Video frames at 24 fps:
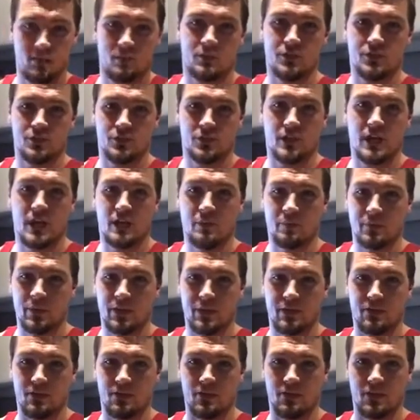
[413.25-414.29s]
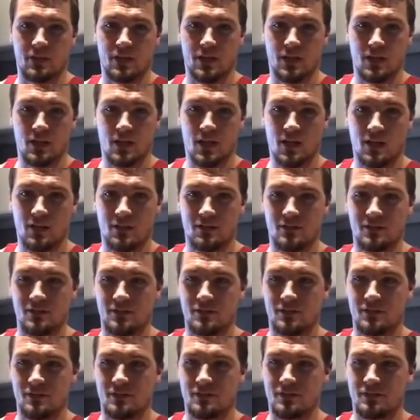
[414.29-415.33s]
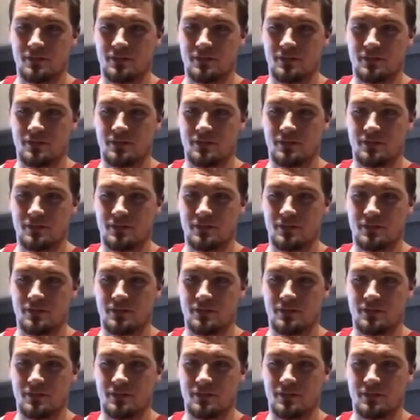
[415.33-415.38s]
but you got to pay $38.